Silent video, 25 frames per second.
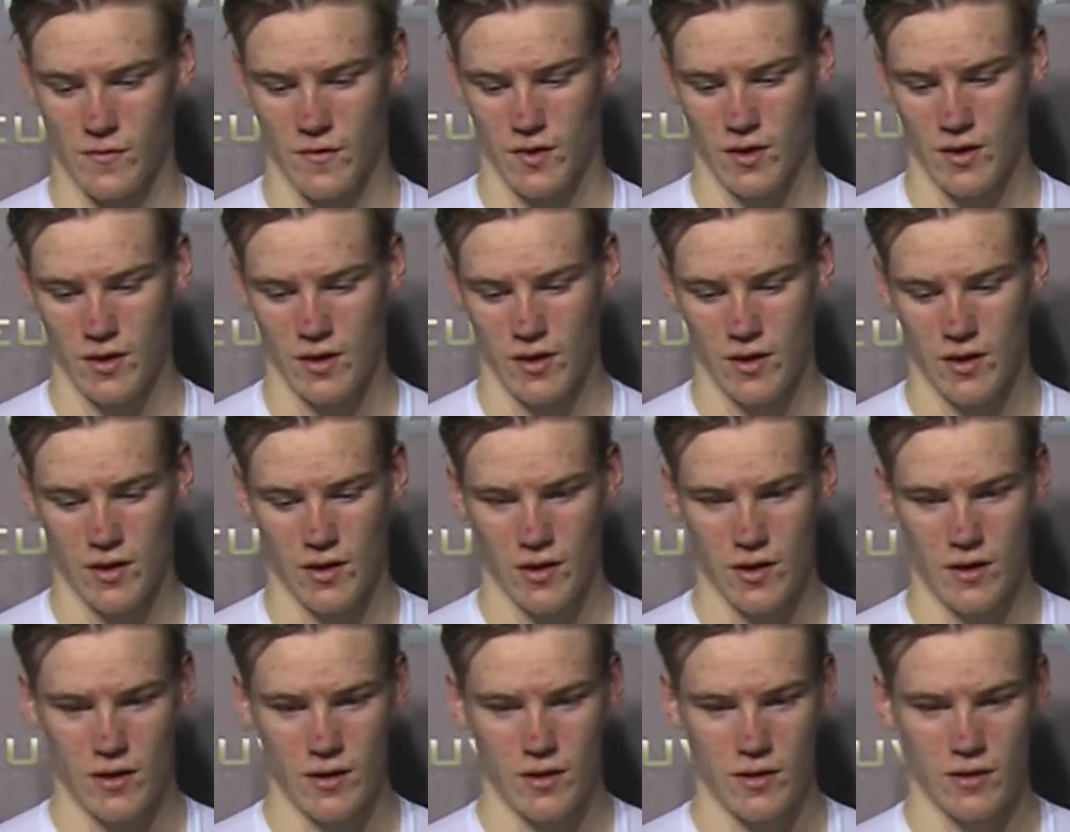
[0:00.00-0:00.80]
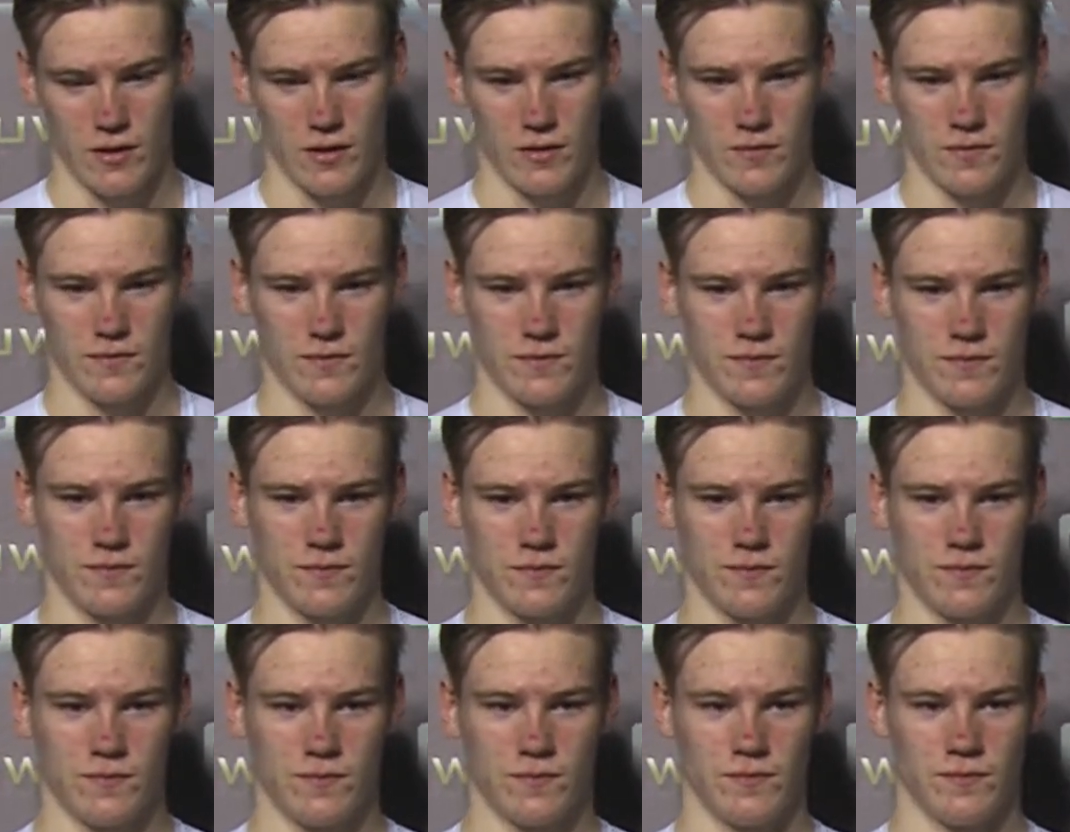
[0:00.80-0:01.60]

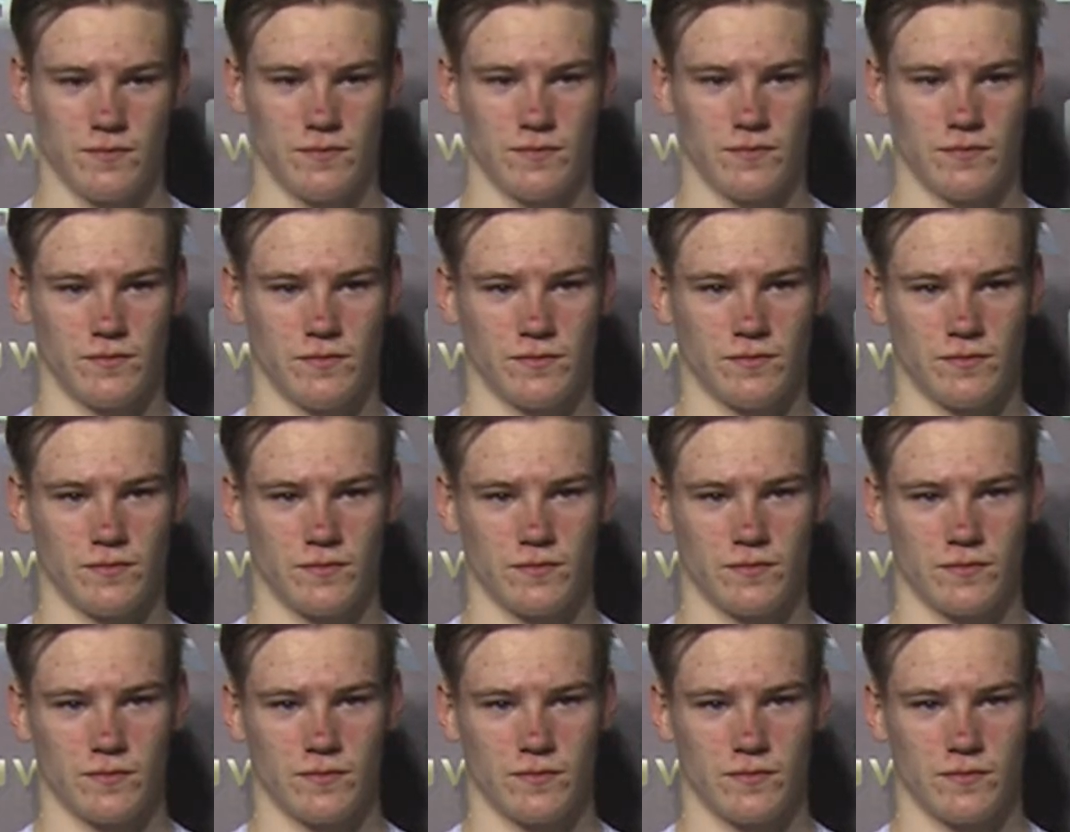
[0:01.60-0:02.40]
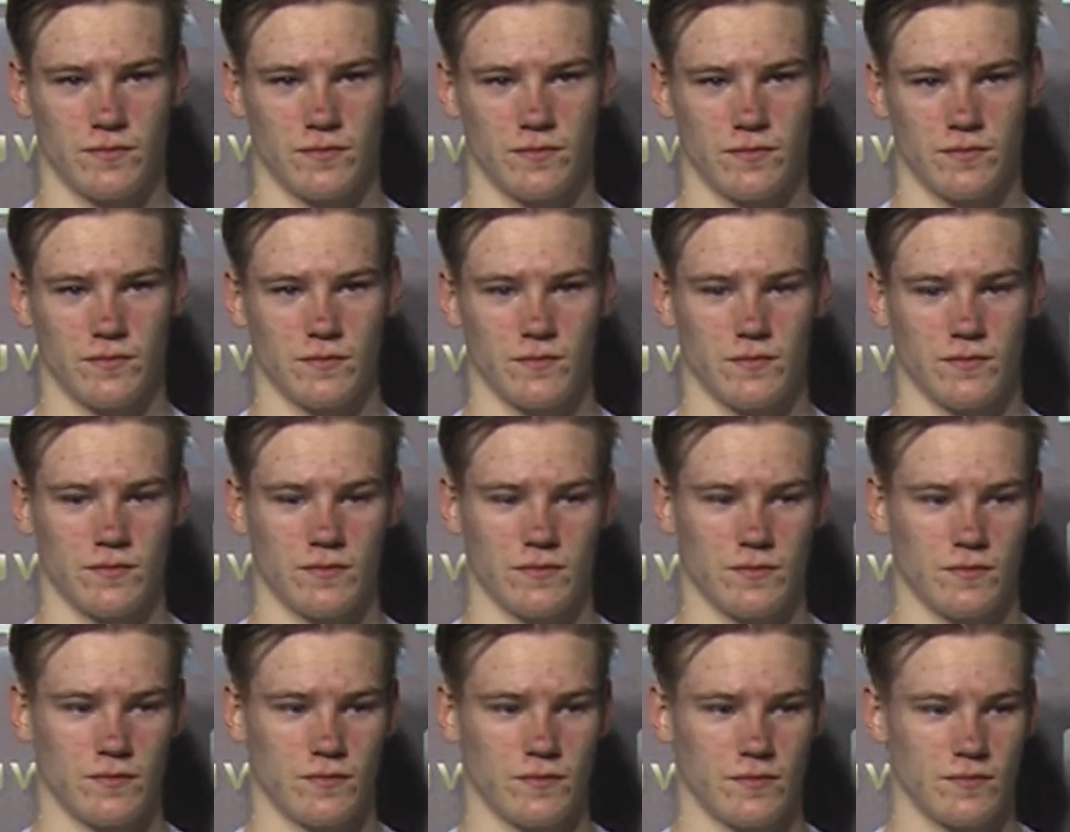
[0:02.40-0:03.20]

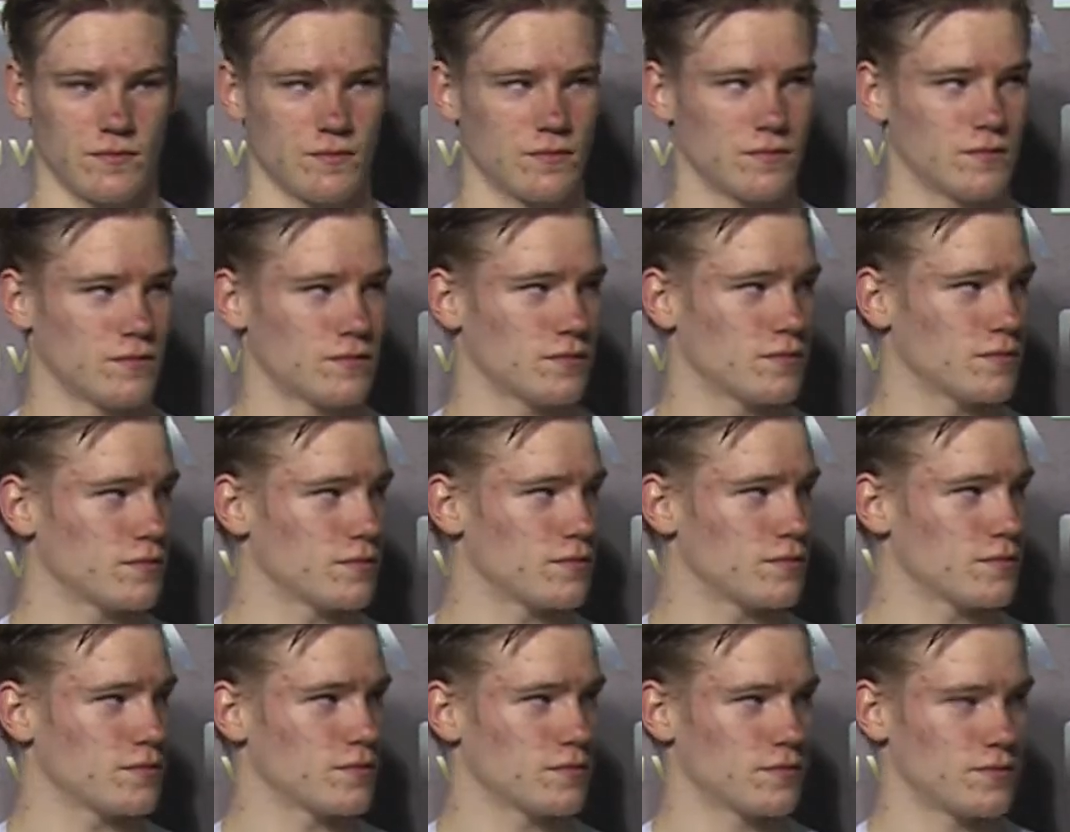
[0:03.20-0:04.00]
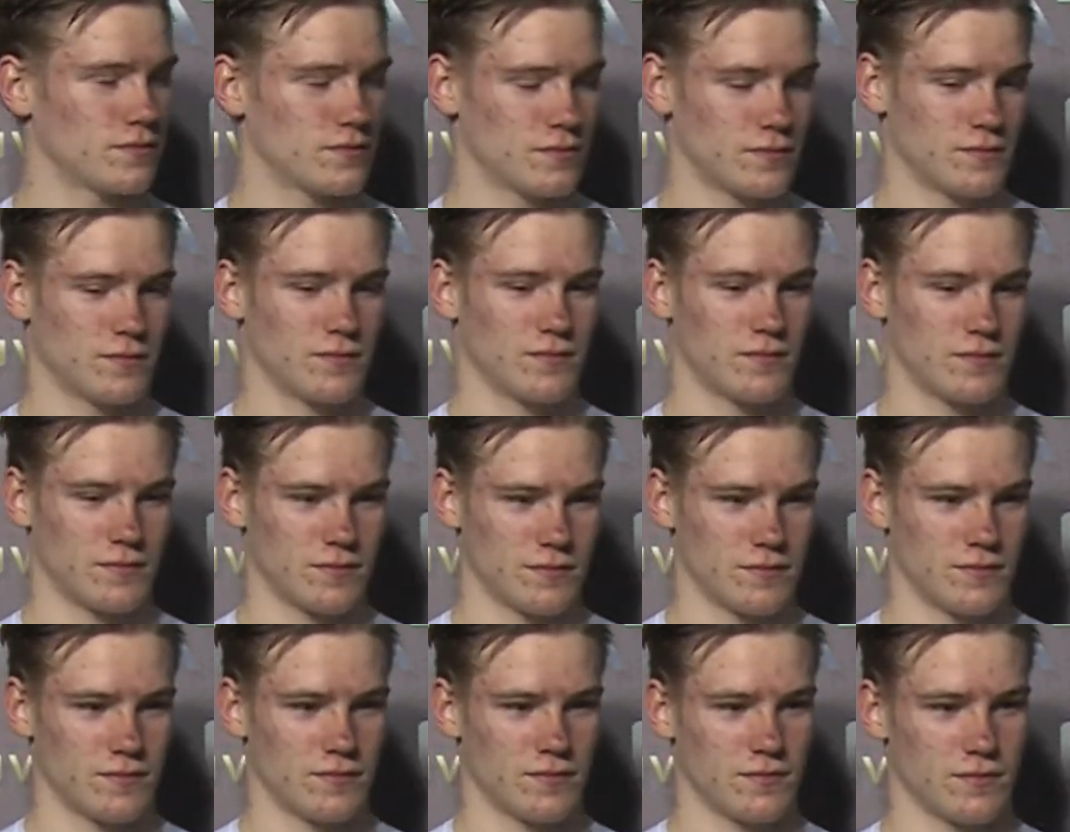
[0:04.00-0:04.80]

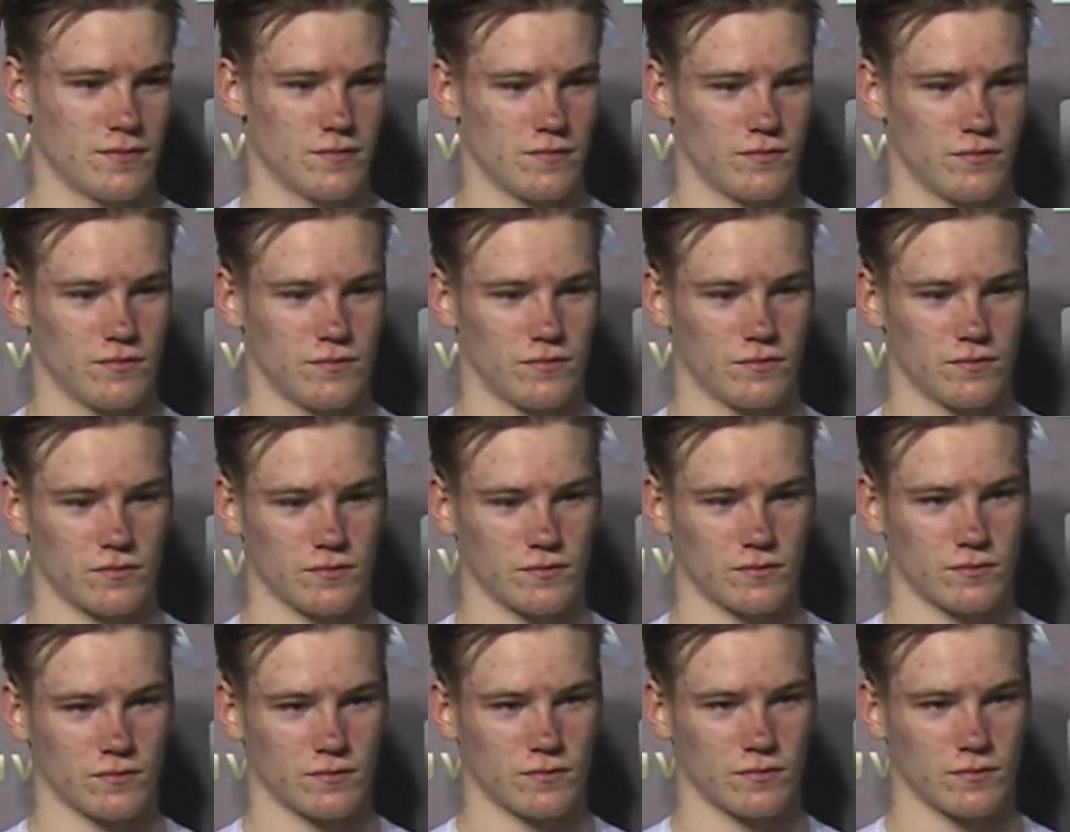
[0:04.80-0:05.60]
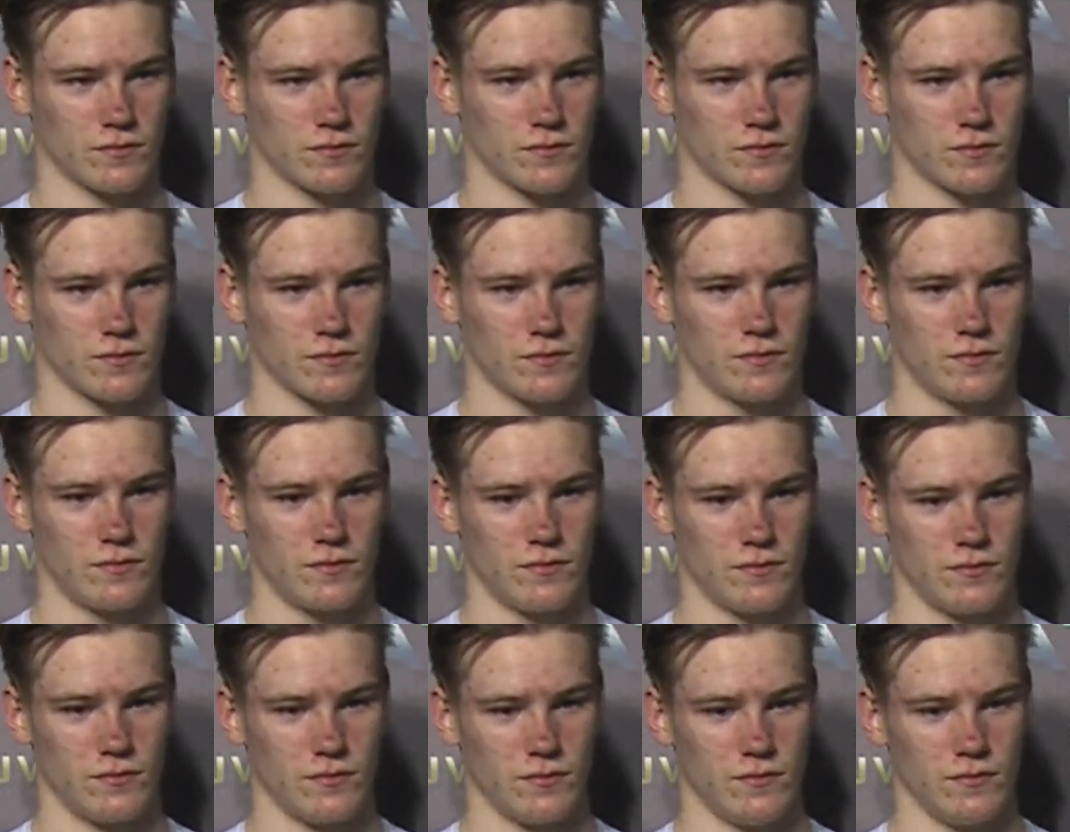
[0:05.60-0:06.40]

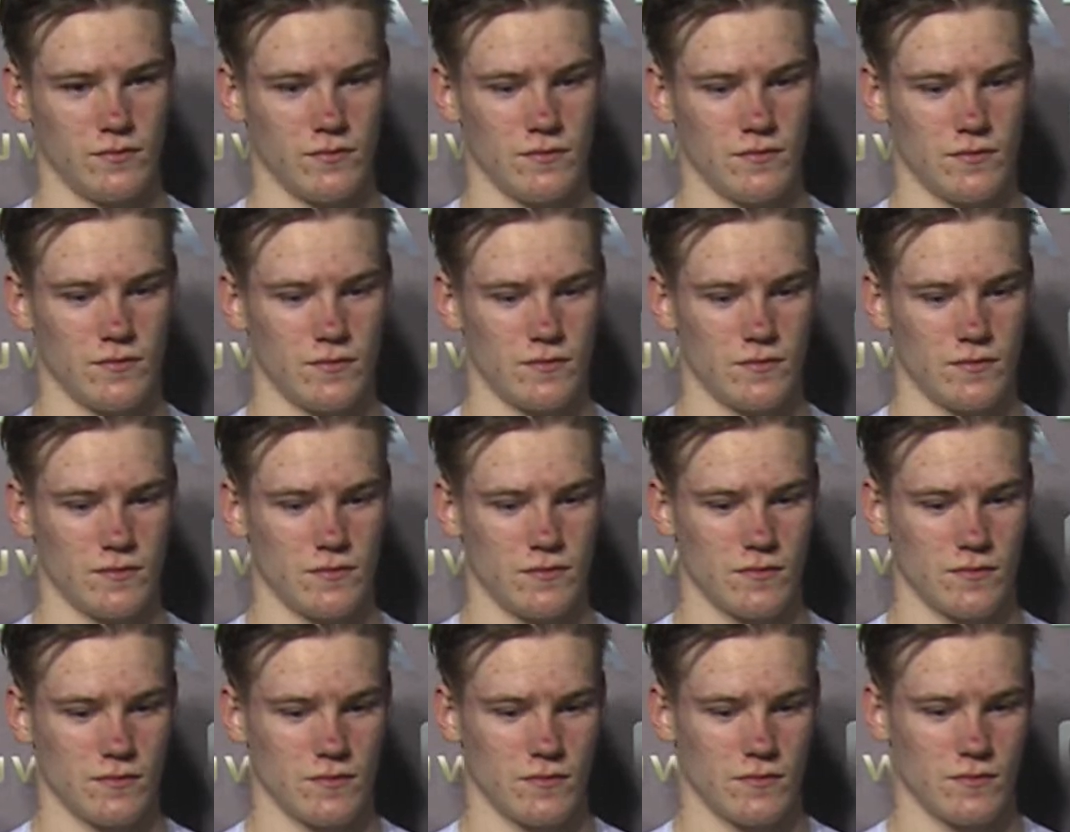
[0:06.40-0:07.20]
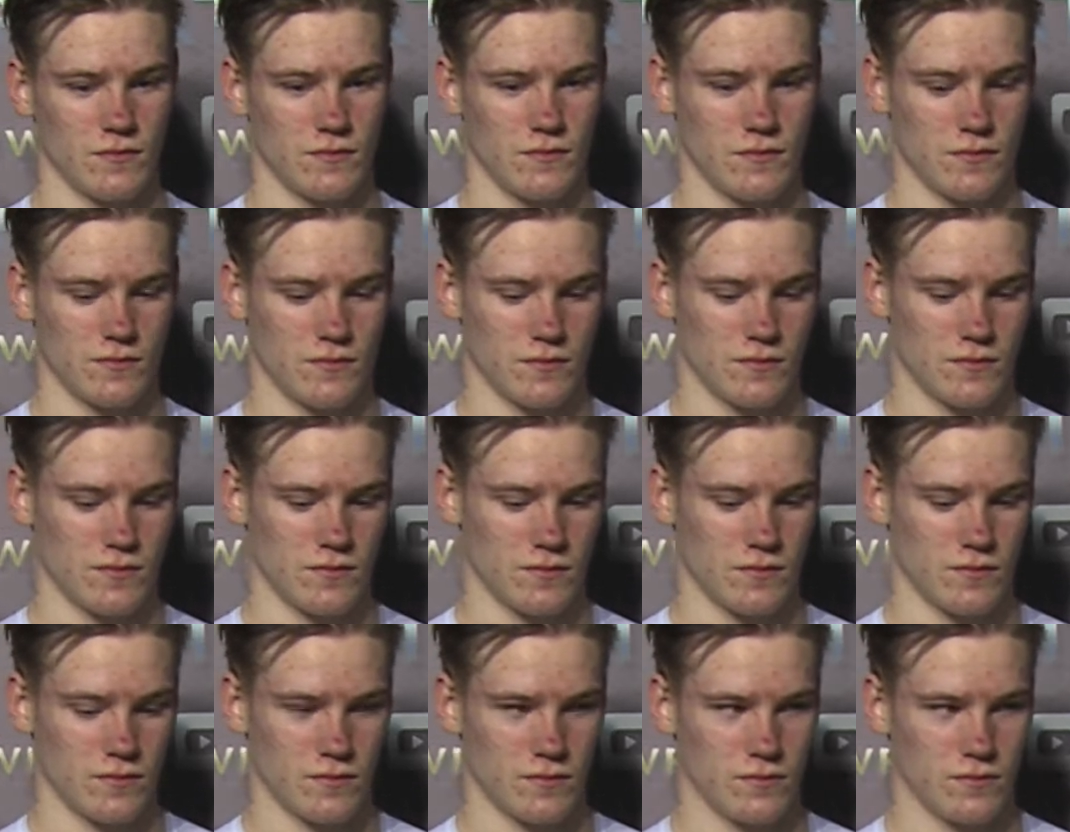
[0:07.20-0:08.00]
(not speaking)